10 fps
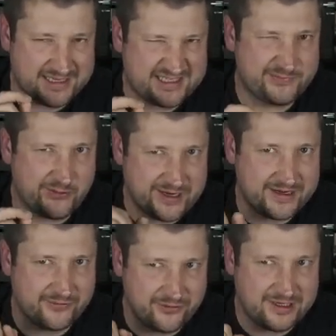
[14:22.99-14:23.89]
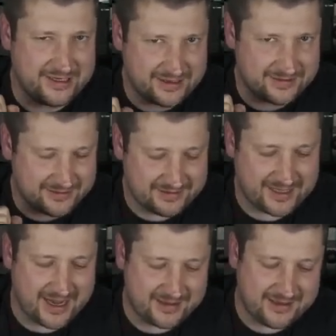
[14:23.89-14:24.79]
that spring really
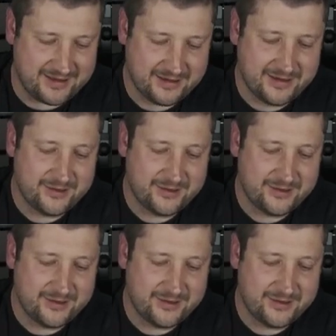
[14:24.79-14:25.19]
tightly,